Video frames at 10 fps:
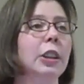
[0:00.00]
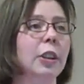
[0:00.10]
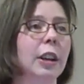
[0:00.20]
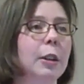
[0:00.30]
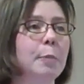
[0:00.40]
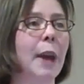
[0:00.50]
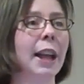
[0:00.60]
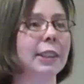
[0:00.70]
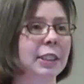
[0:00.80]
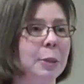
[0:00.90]
you can
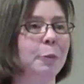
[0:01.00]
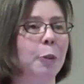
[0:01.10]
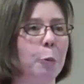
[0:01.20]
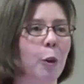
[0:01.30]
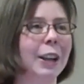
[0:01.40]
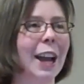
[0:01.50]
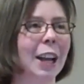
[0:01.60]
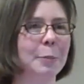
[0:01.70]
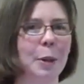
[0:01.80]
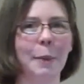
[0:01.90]
manage them from one
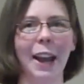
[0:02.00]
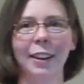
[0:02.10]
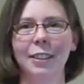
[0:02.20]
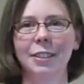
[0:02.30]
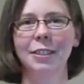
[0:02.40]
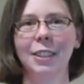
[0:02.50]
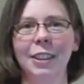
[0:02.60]
admin panel.